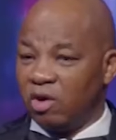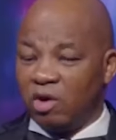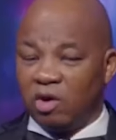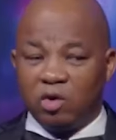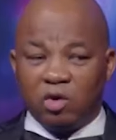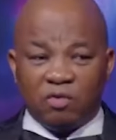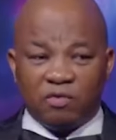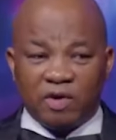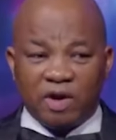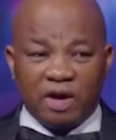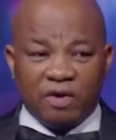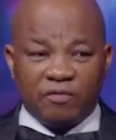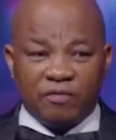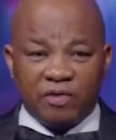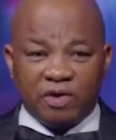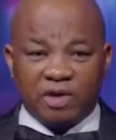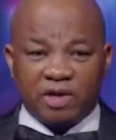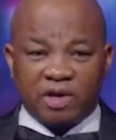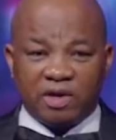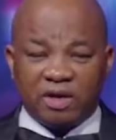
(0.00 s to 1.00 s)
all over
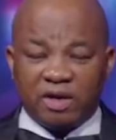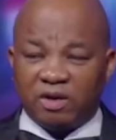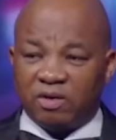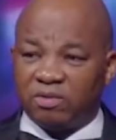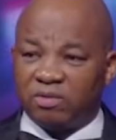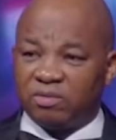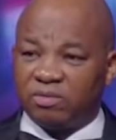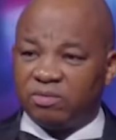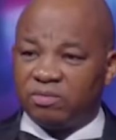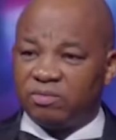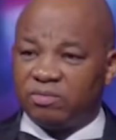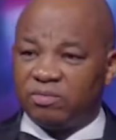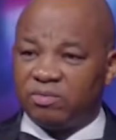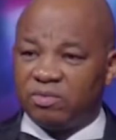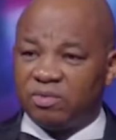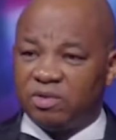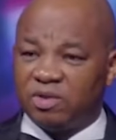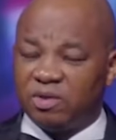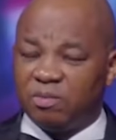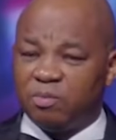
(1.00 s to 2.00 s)
Africa now.
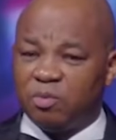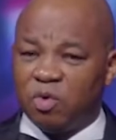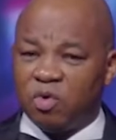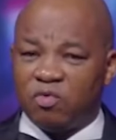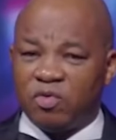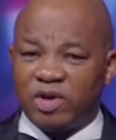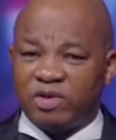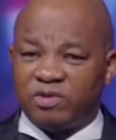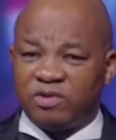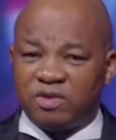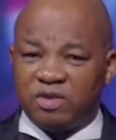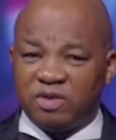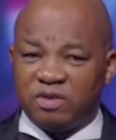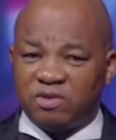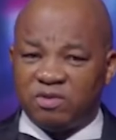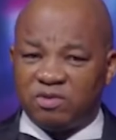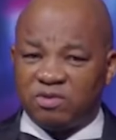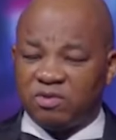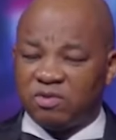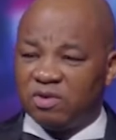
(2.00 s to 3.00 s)
The poverty
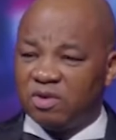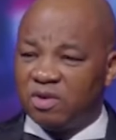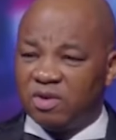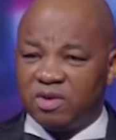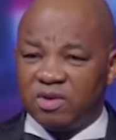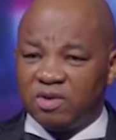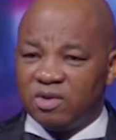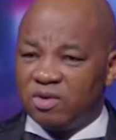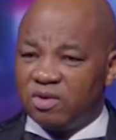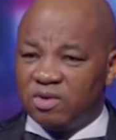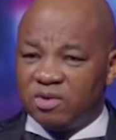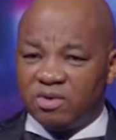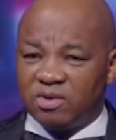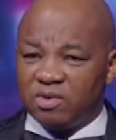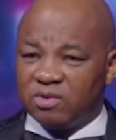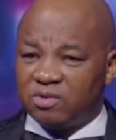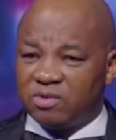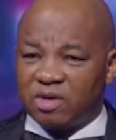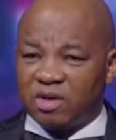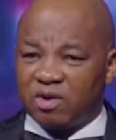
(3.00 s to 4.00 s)
is
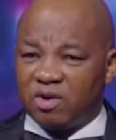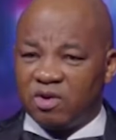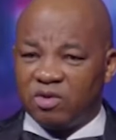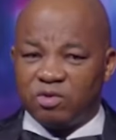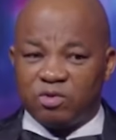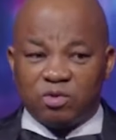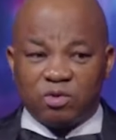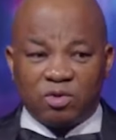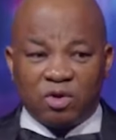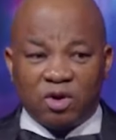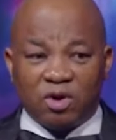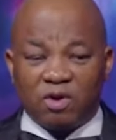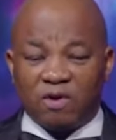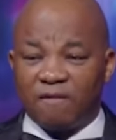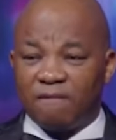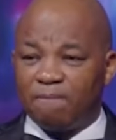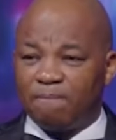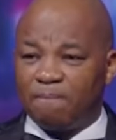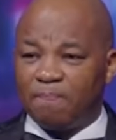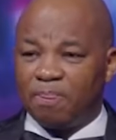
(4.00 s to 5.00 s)
second to
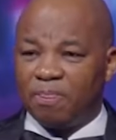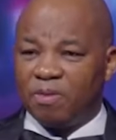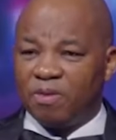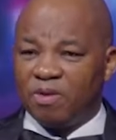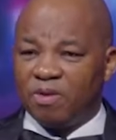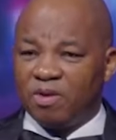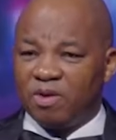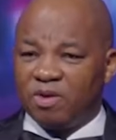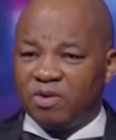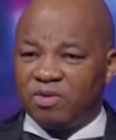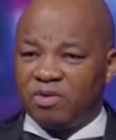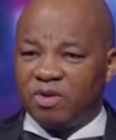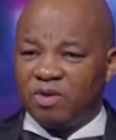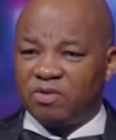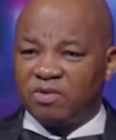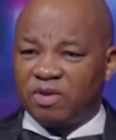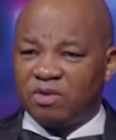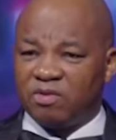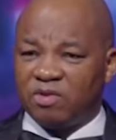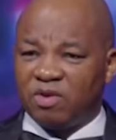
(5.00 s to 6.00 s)
none.
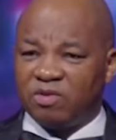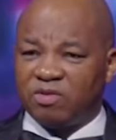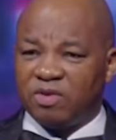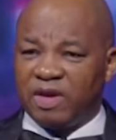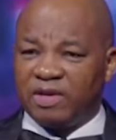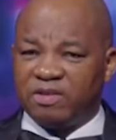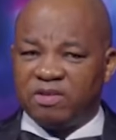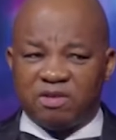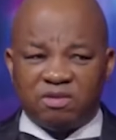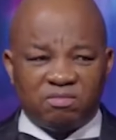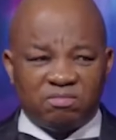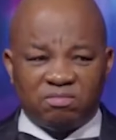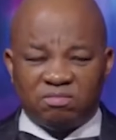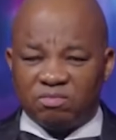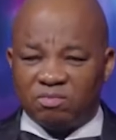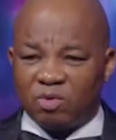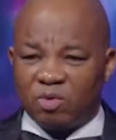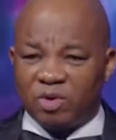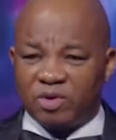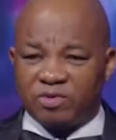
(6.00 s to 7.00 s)
Things are just getting
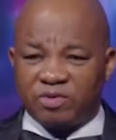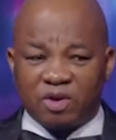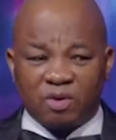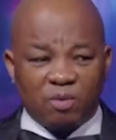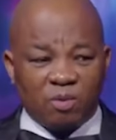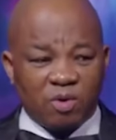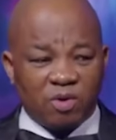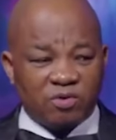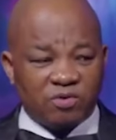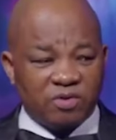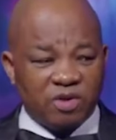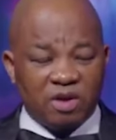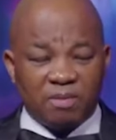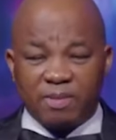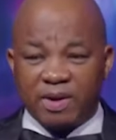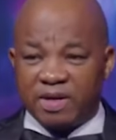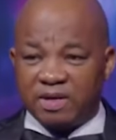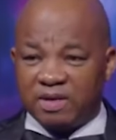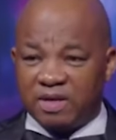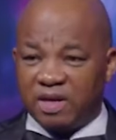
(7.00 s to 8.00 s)
worse and worse day
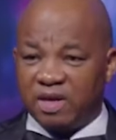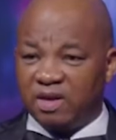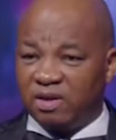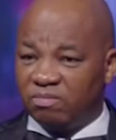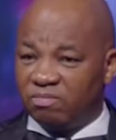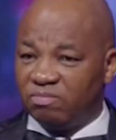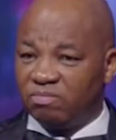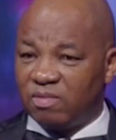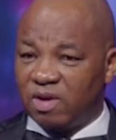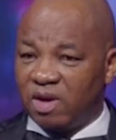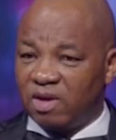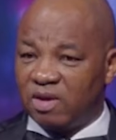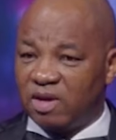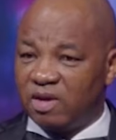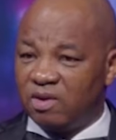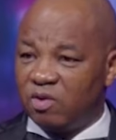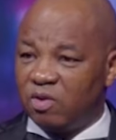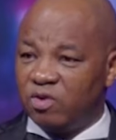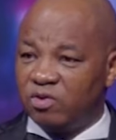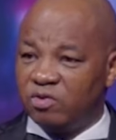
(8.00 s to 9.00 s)
by day. And
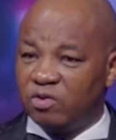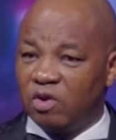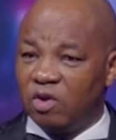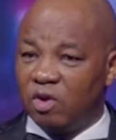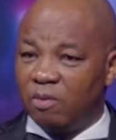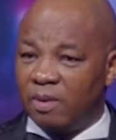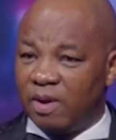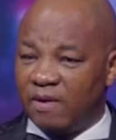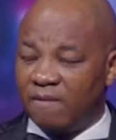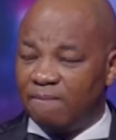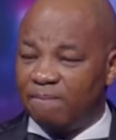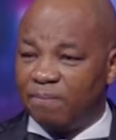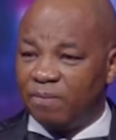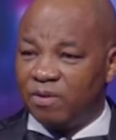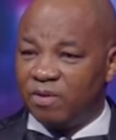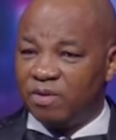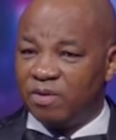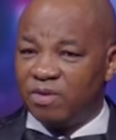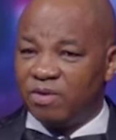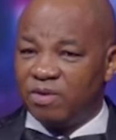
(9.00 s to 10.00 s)
I know it's global,
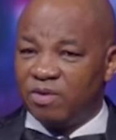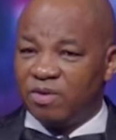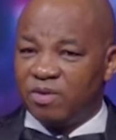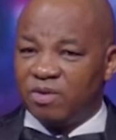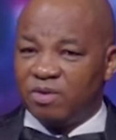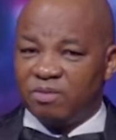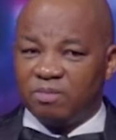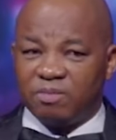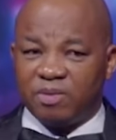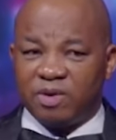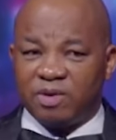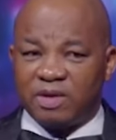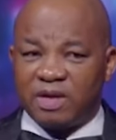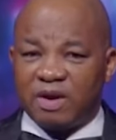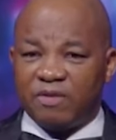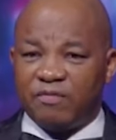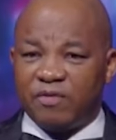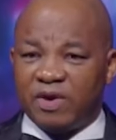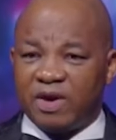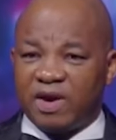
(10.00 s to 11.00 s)
but in
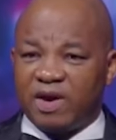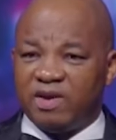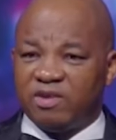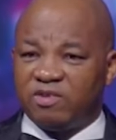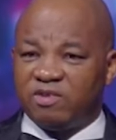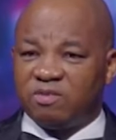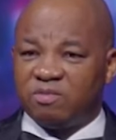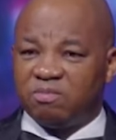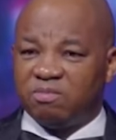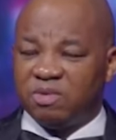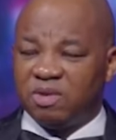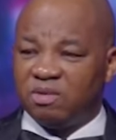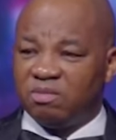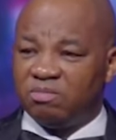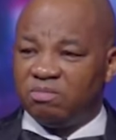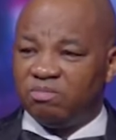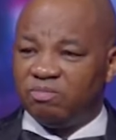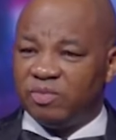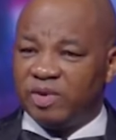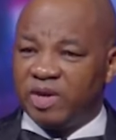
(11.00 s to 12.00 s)
Africa, it's been
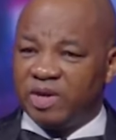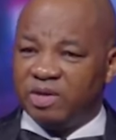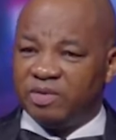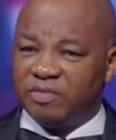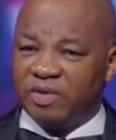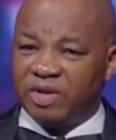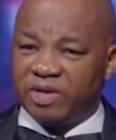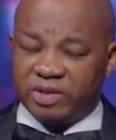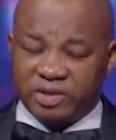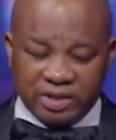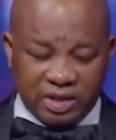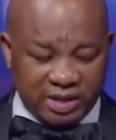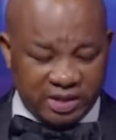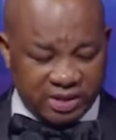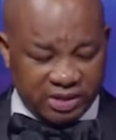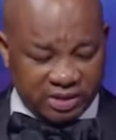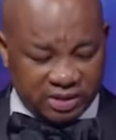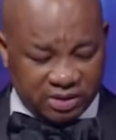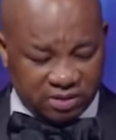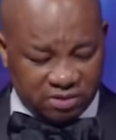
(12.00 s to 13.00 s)
very, very
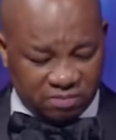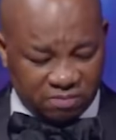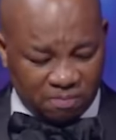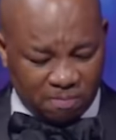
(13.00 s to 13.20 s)
challenging.